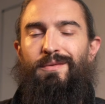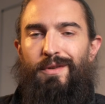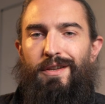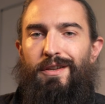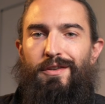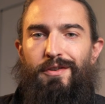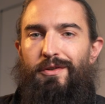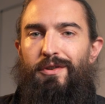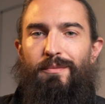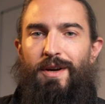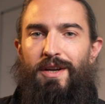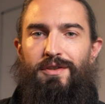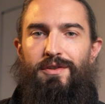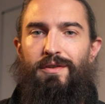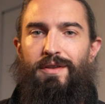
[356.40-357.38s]
what do you do to
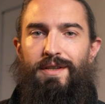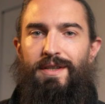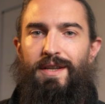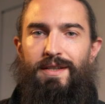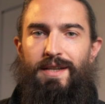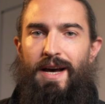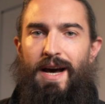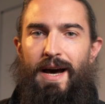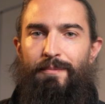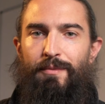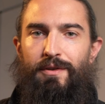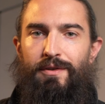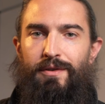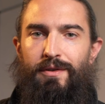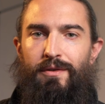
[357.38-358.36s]
make sure this doesn't
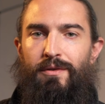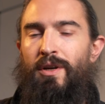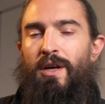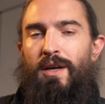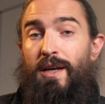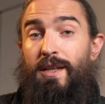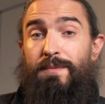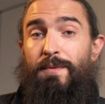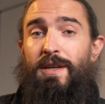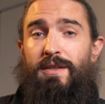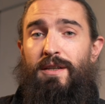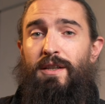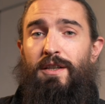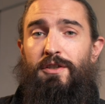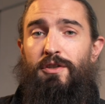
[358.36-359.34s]
happen to you? It's
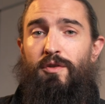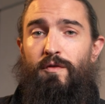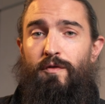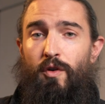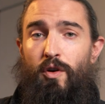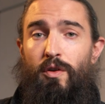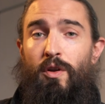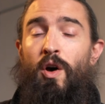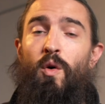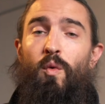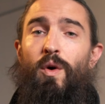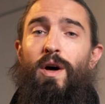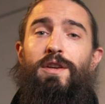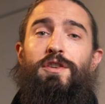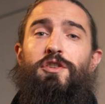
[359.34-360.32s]
basically twofold.
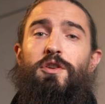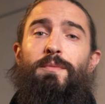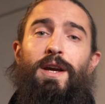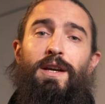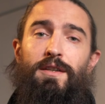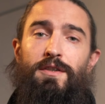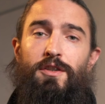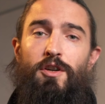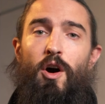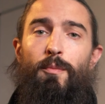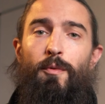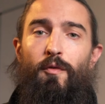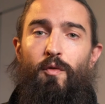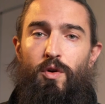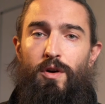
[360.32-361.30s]
One is you make a
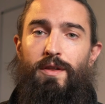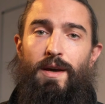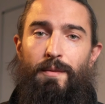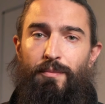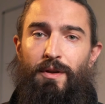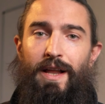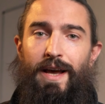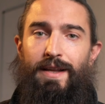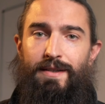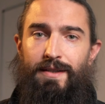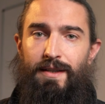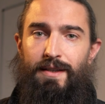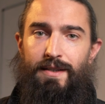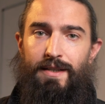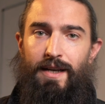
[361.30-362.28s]
scope of work that plans
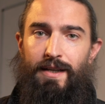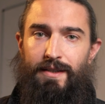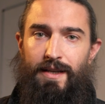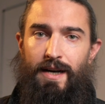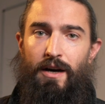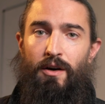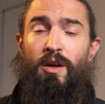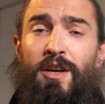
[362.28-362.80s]
these things out.